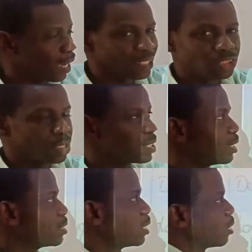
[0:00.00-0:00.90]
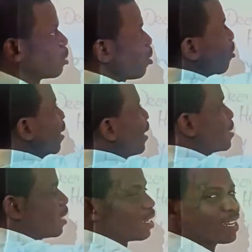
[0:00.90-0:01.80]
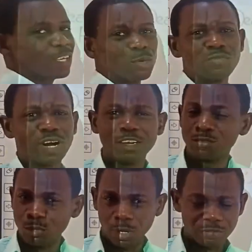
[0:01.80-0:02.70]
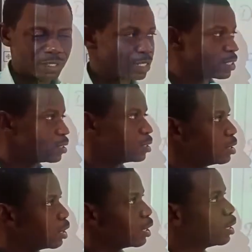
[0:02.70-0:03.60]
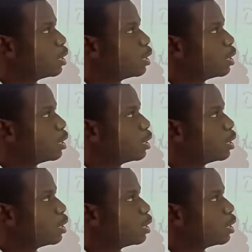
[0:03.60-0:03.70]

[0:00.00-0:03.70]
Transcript: address and say correct and then I give you 5. No, I've said it earlier.